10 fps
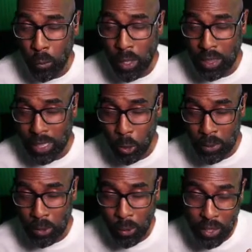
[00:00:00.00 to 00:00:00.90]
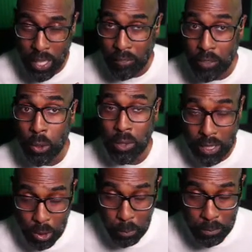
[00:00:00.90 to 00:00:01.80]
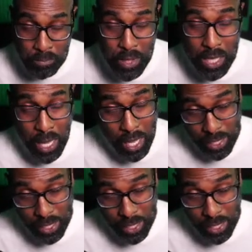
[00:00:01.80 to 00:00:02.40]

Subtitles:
open or they have no lanes open, and they